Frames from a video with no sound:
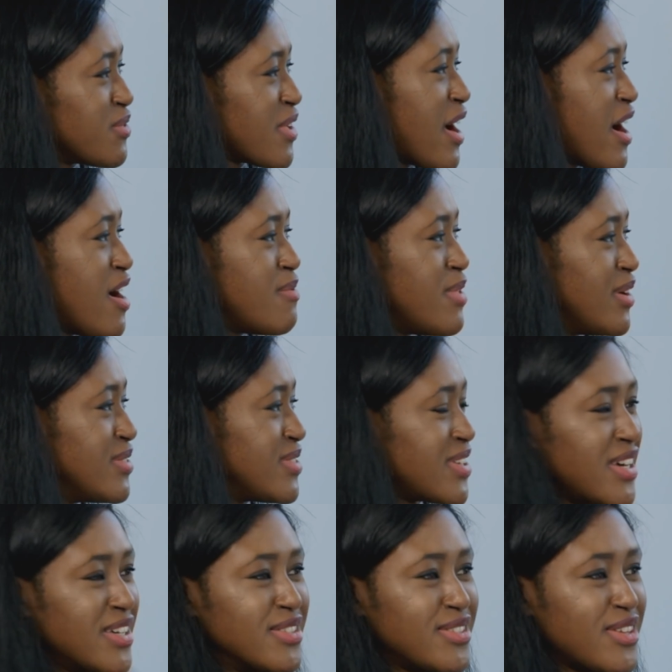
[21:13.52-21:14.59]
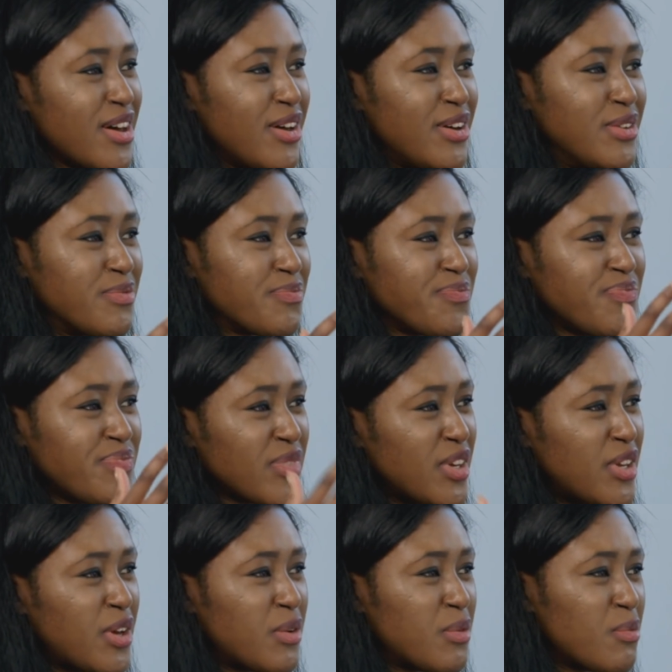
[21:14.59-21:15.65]
sort of caramel skin tone,
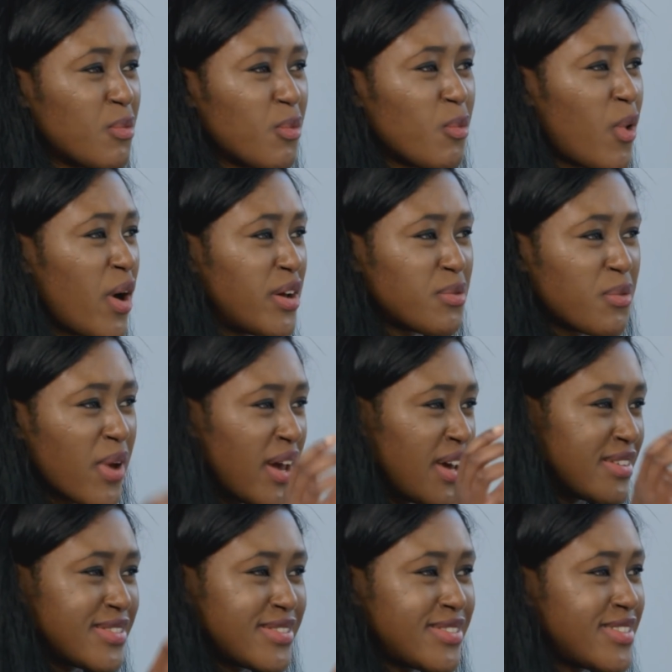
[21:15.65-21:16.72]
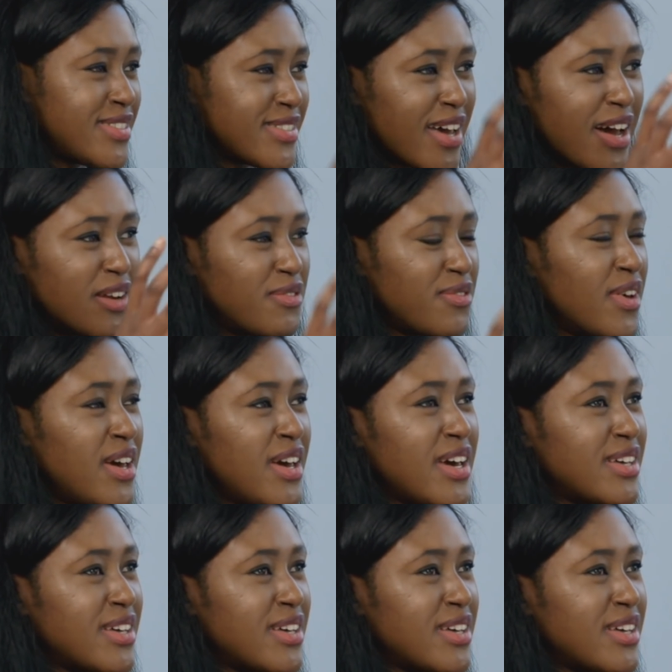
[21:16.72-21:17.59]
you know, wide waist, just kind of,